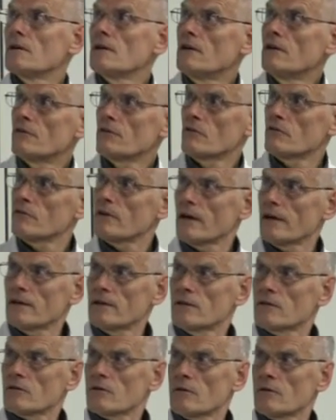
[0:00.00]
if you
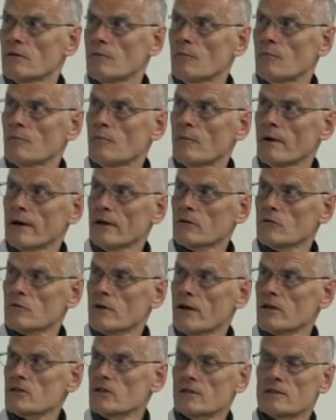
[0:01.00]
find a, mild
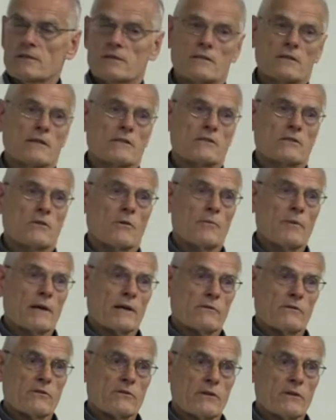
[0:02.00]
rash, it's, it's
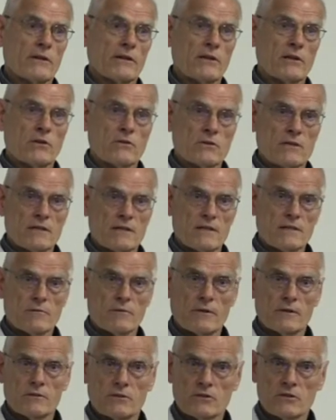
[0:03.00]
compatible with ehrlichiosis as
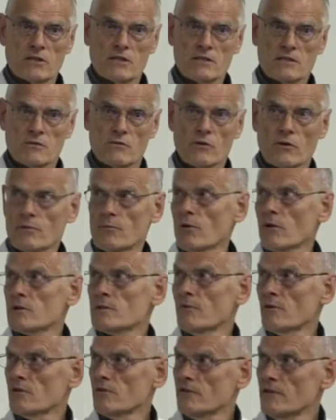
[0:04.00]
well, not just Rocky Mountain
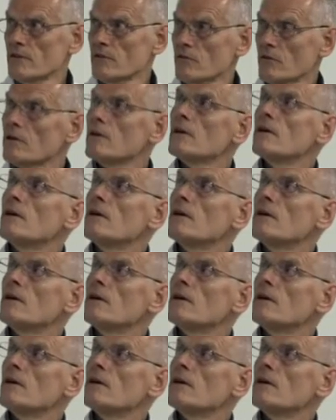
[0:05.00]
spot fever.